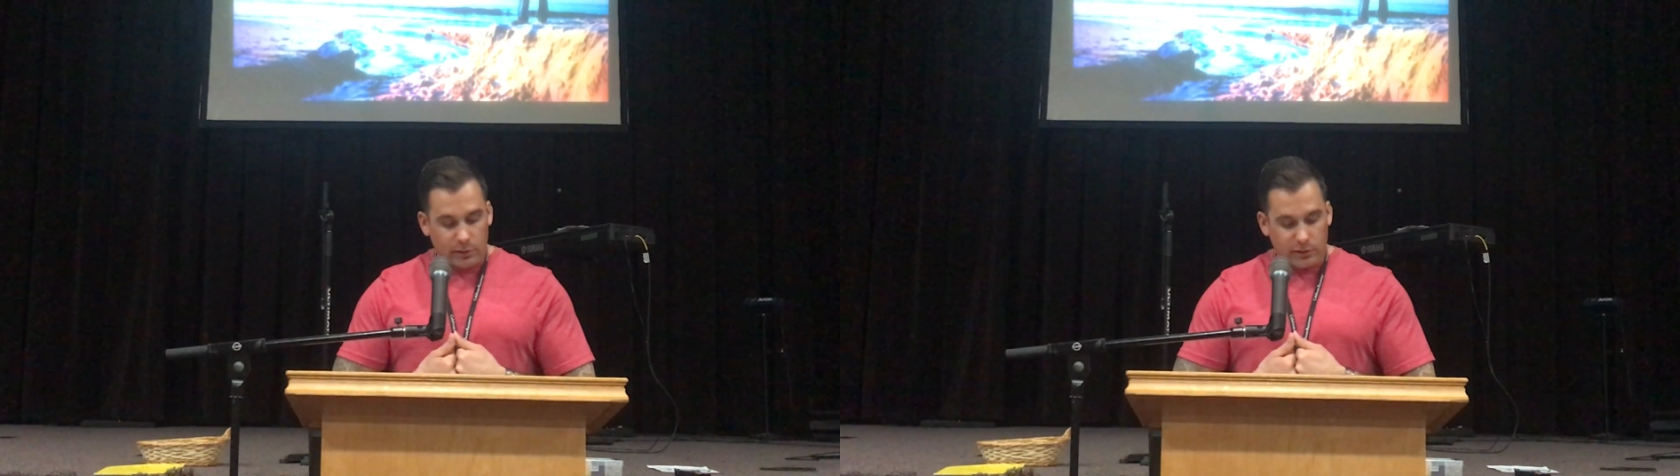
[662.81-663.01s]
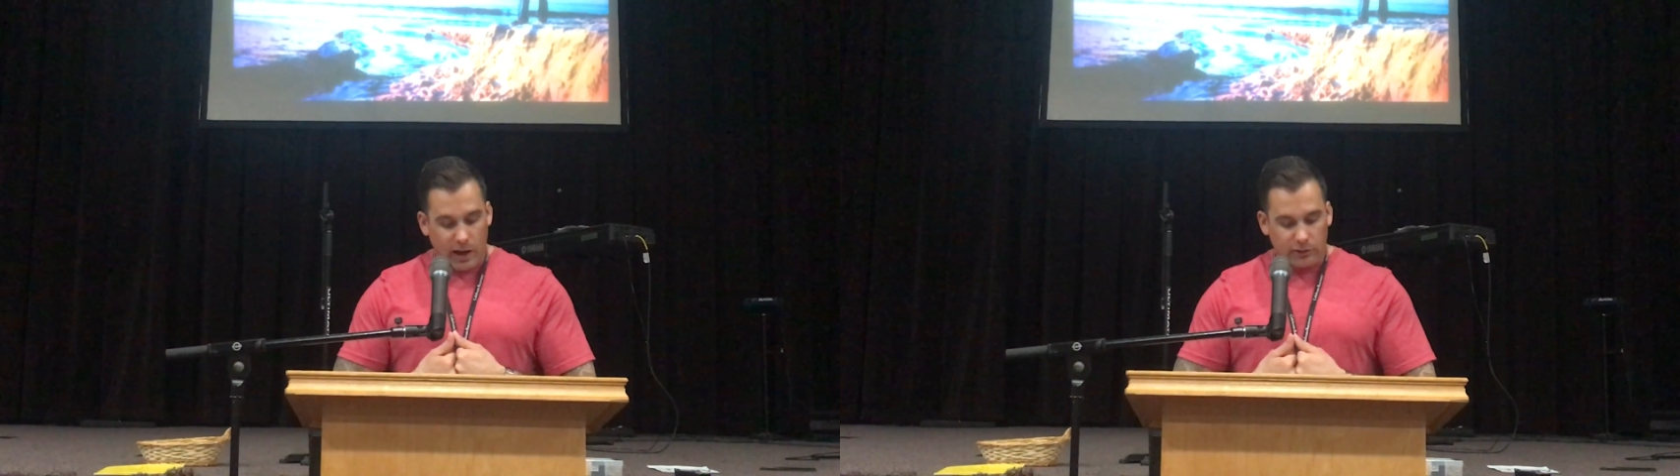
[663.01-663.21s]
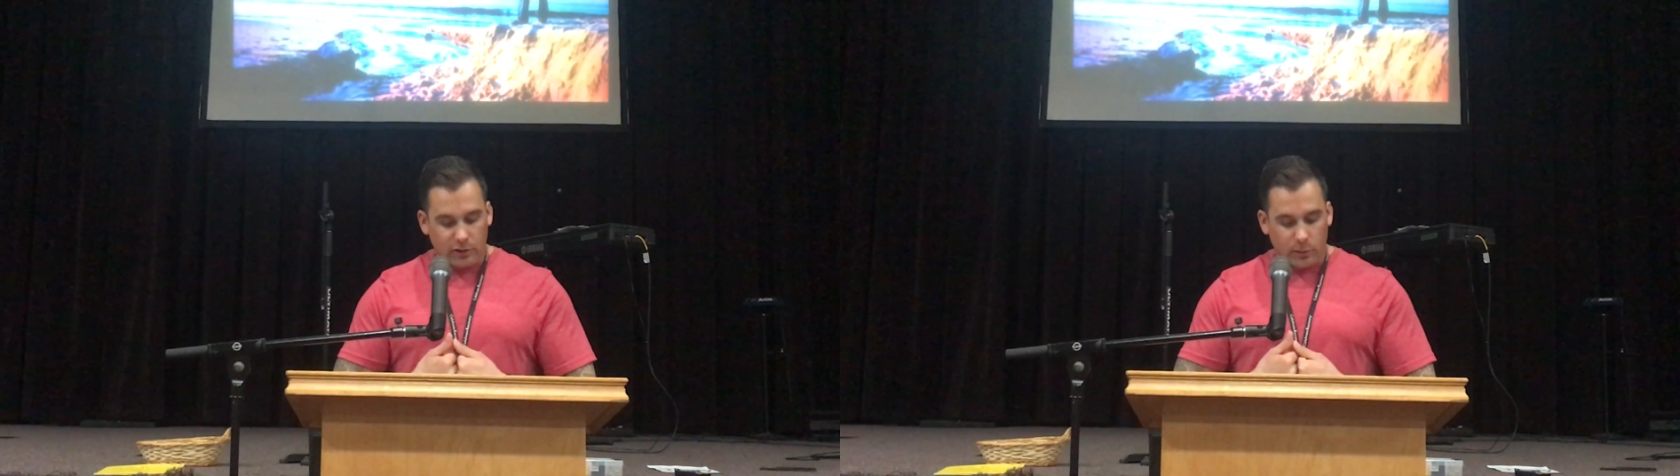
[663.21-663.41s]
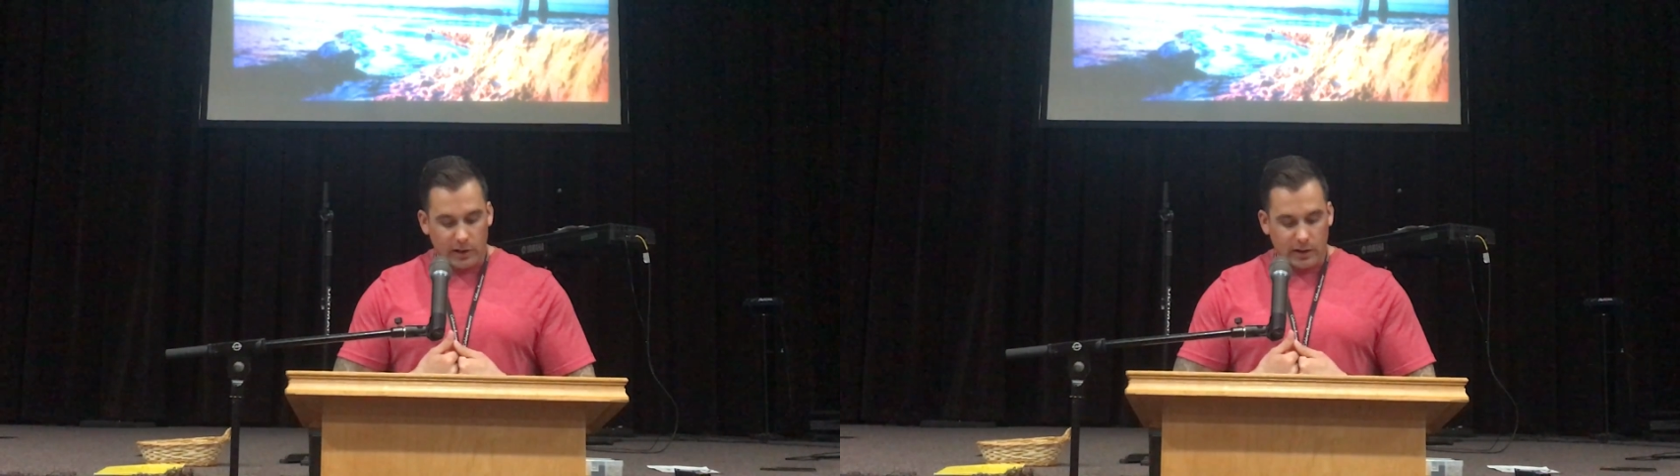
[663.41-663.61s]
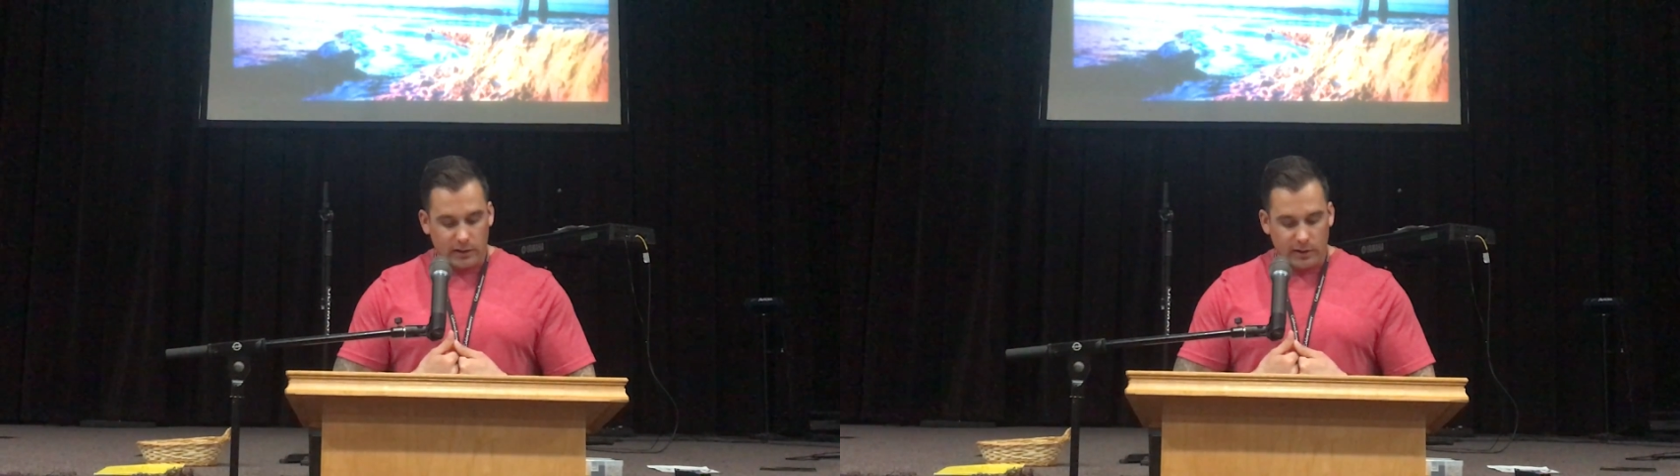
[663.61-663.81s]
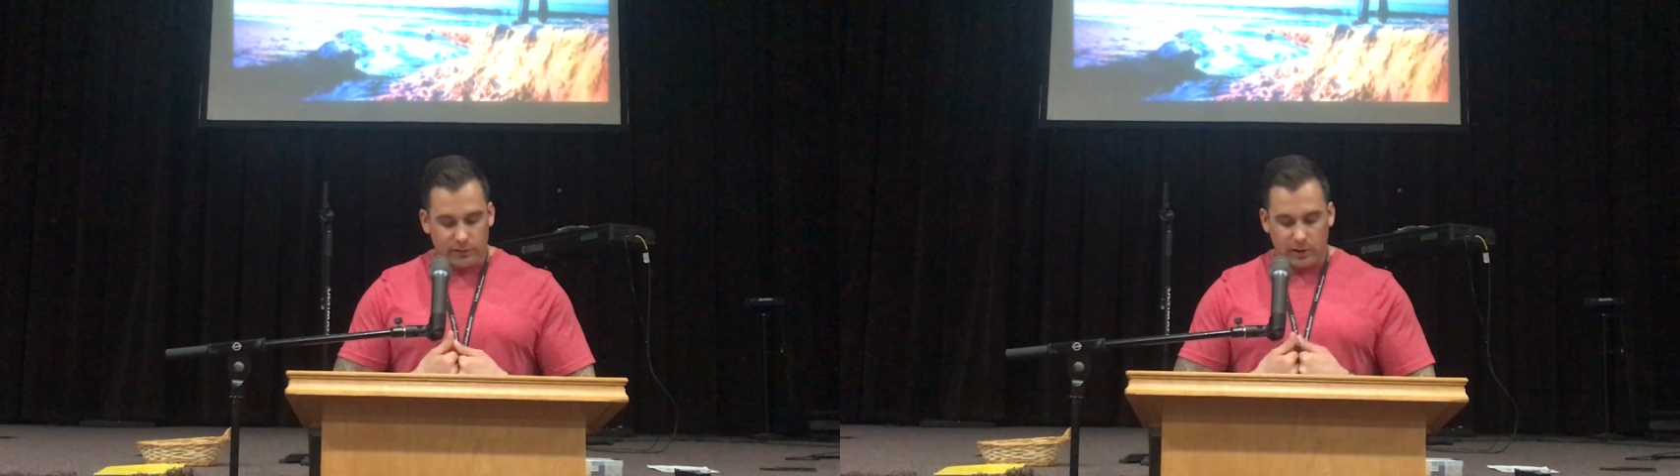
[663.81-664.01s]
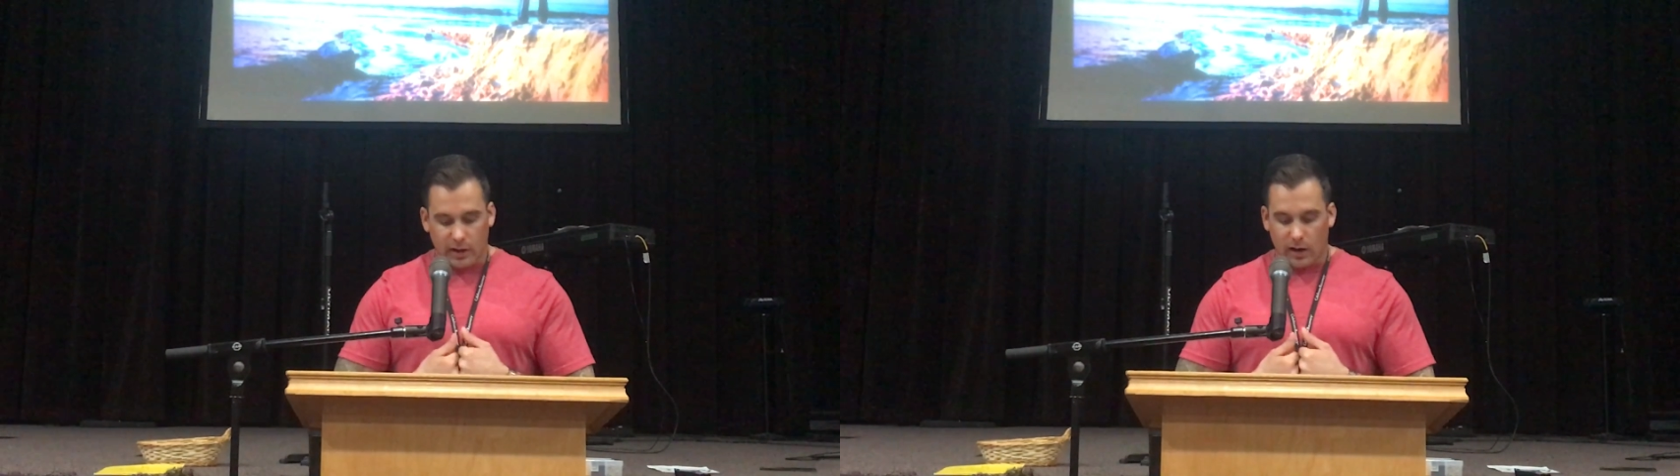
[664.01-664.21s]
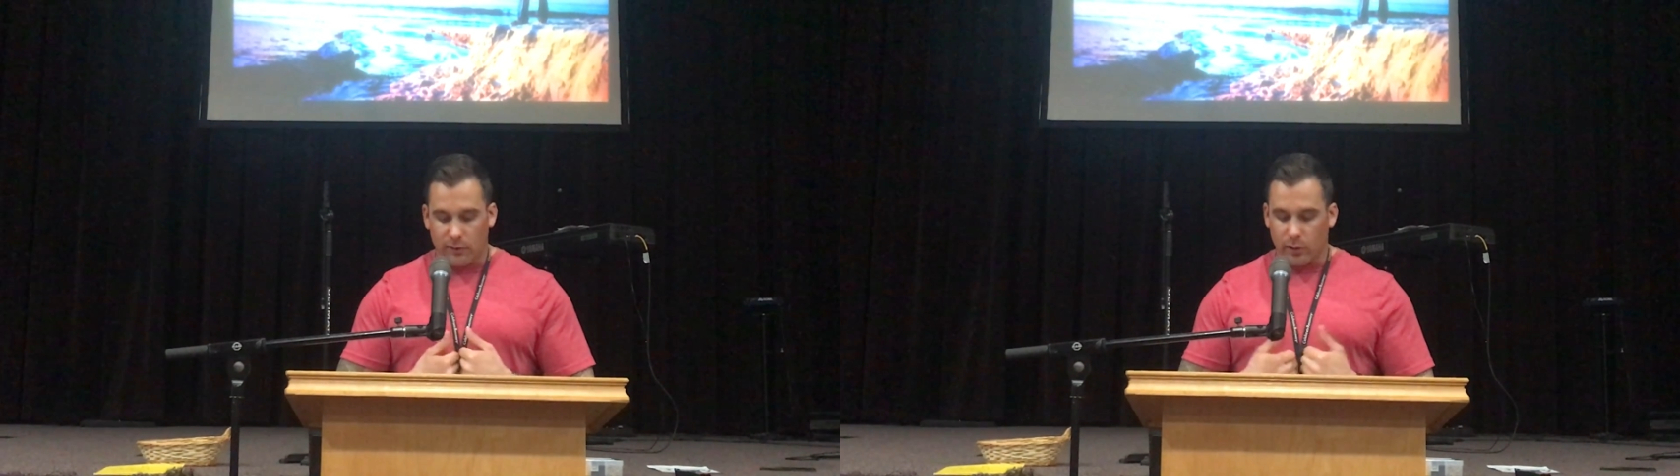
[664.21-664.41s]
to his house on the weekends after I got off